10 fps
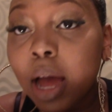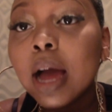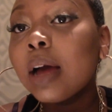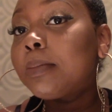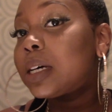
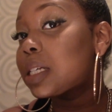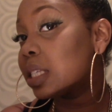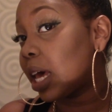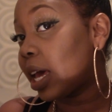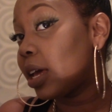I
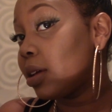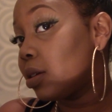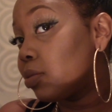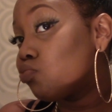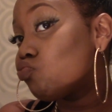must say
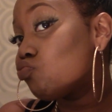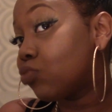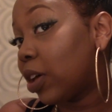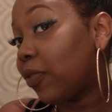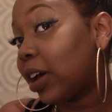
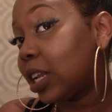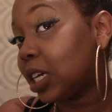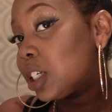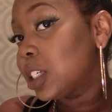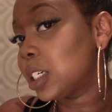the
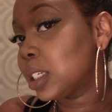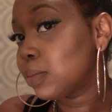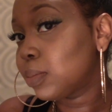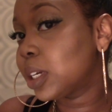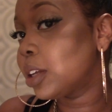foundation does
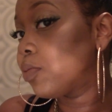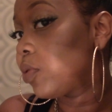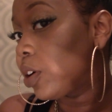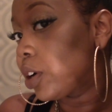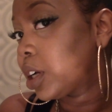blend
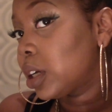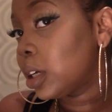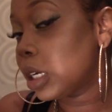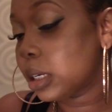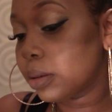very
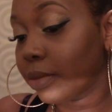good.